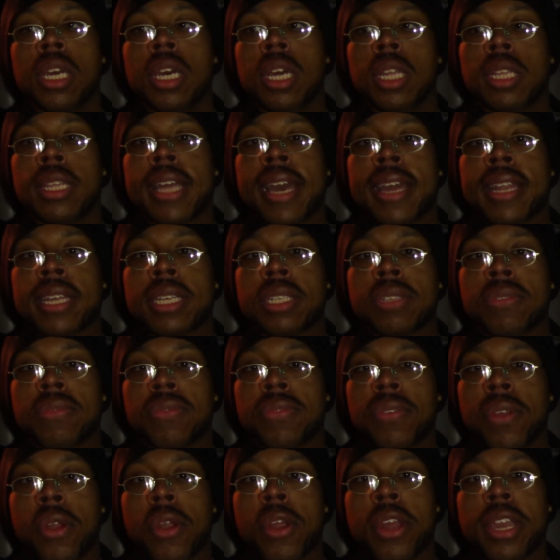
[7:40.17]
that is
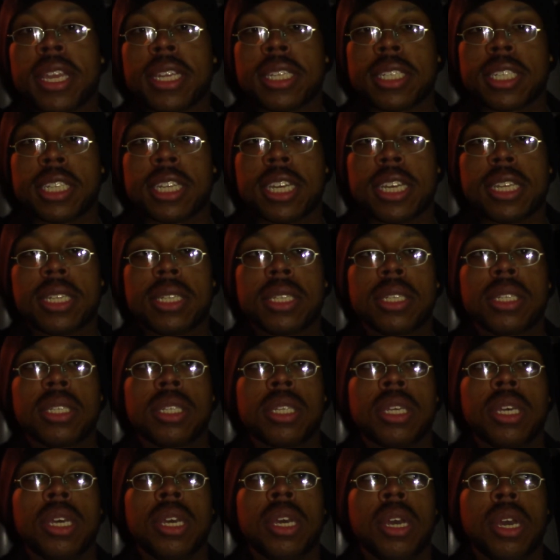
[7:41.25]
very
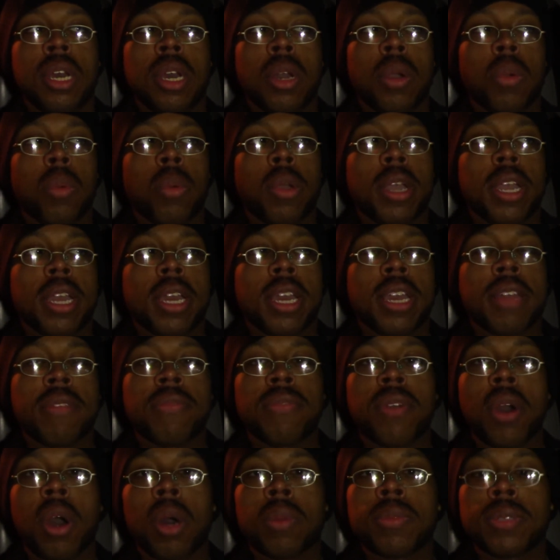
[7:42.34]
intense where it
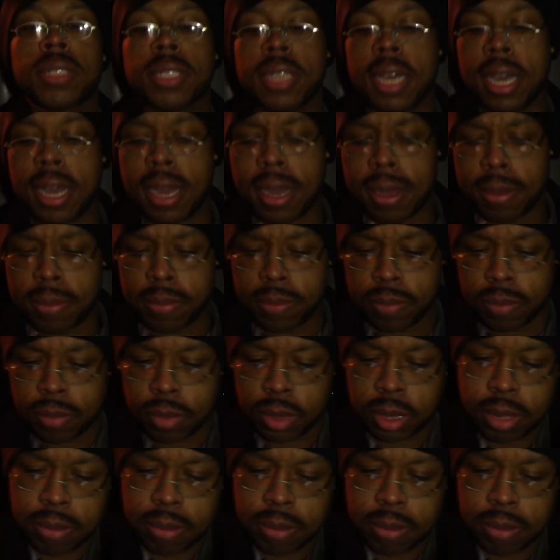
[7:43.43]
involves um,